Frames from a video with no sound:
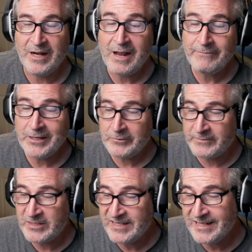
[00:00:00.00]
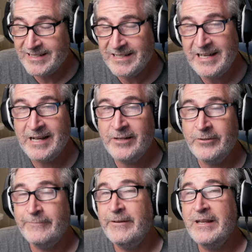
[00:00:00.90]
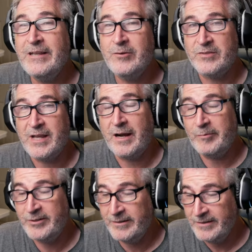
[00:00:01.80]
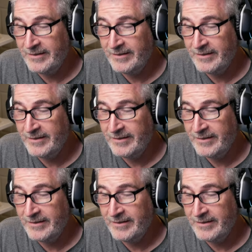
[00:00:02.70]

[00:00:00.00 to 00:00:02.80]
I've got over 1,600 videos, Albert.